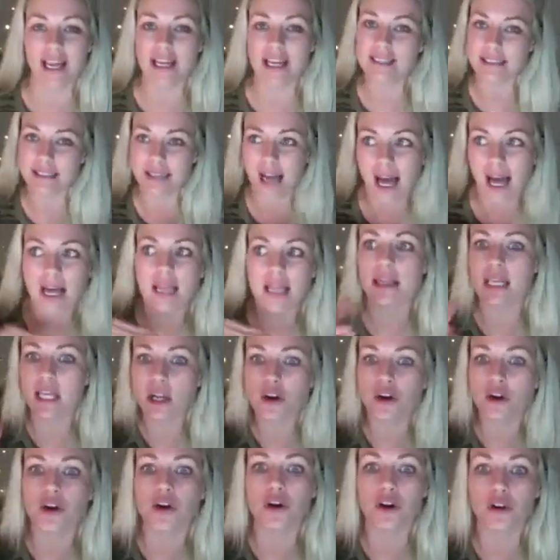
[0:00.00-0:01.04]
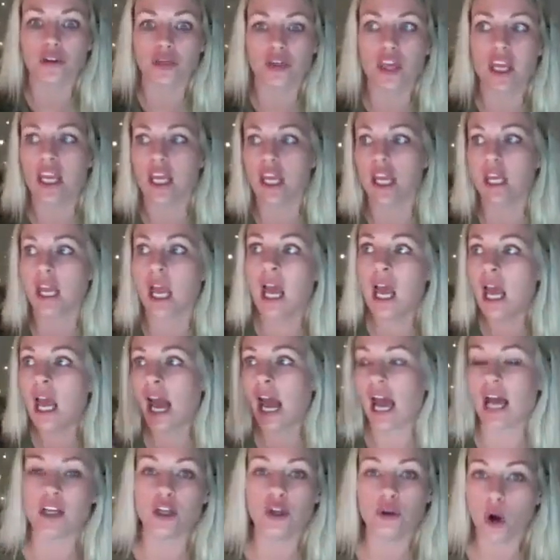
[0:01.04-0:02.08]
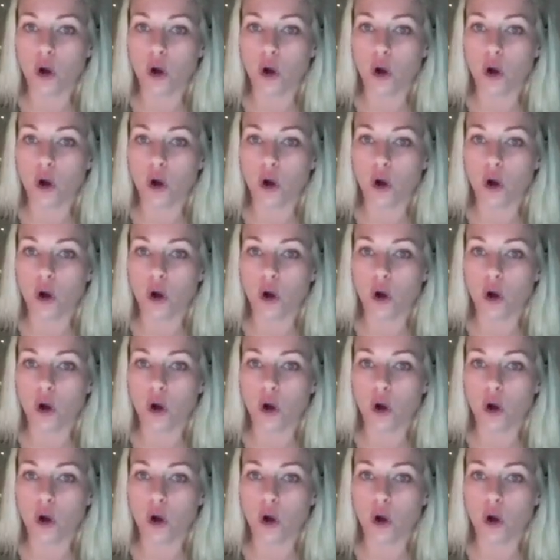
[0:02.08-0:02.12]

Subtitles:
It's not a linear thing, and you